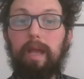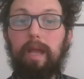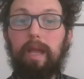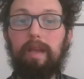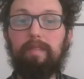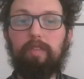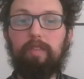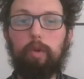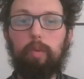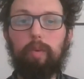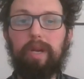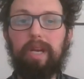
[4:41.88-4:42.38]

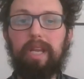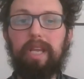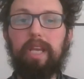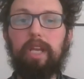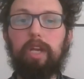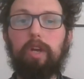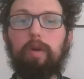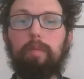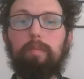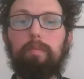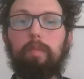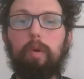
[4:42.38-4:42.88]
If you want to
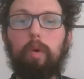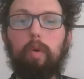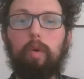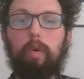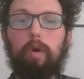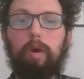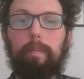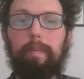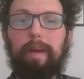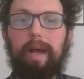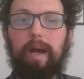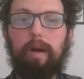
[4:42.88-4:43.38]
hear
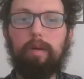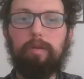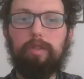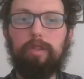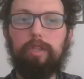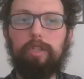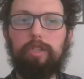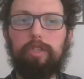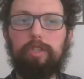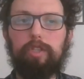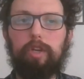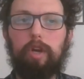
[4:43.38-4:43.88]
more about
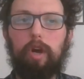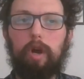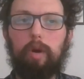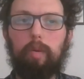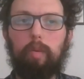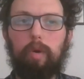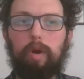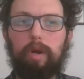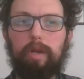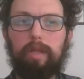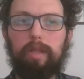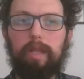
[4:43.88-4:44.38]
the scar
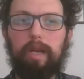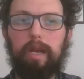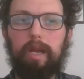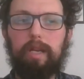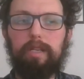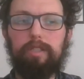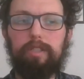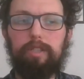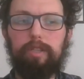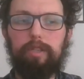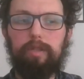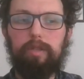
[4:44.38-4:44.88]
work that I
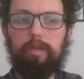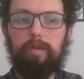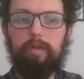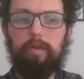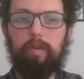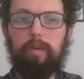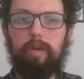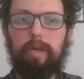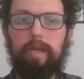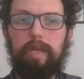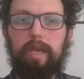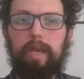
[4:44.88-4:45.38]

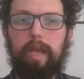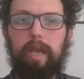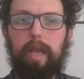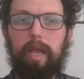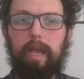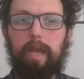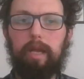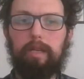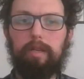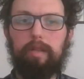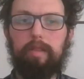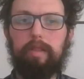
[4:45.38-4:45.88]
do
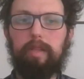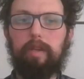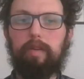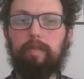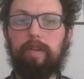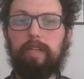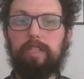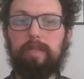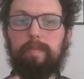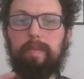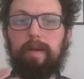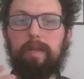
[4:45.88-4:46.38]
and
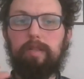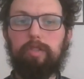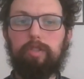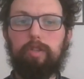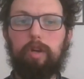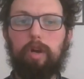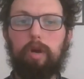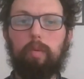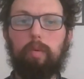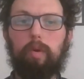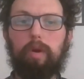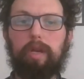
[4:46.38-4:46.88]
theories about
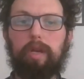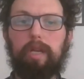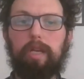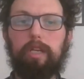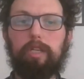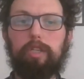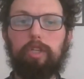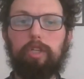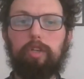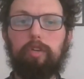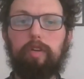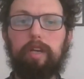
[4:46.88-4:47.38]
scar work
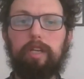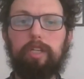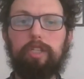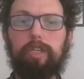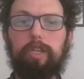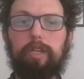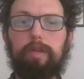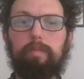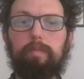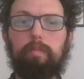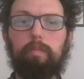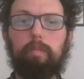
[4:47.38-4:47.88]
and
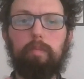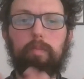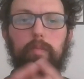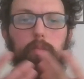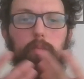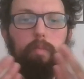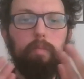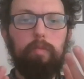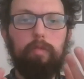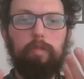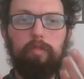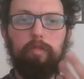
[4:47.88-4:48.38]
integration,
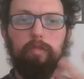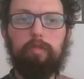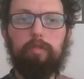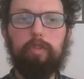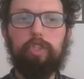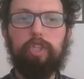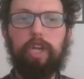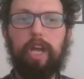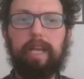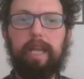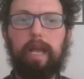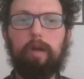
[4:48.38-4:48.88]

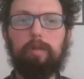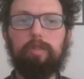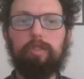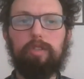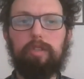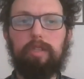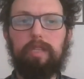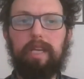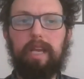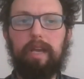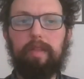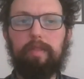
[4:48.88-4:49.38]
check out
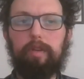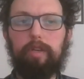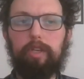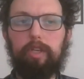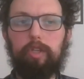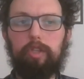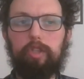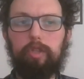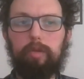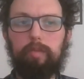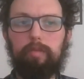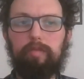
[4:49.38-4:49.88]
the other
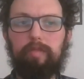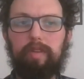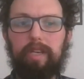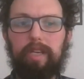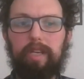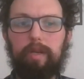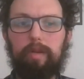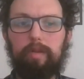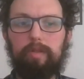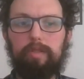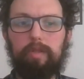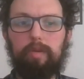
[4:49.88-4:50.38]
YouTube
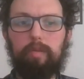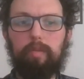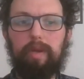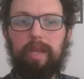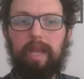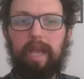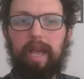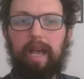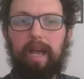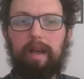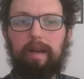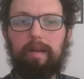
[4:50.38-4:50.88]
videos that
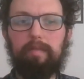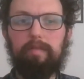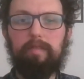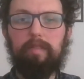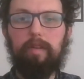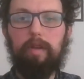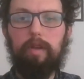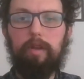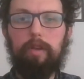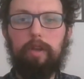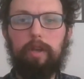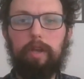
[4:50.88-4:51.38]
we have,
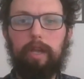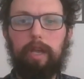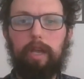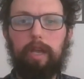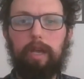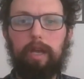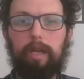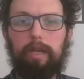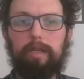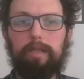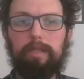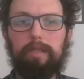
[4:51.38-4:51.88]

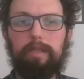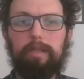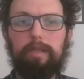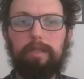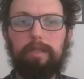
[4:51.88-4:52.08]
and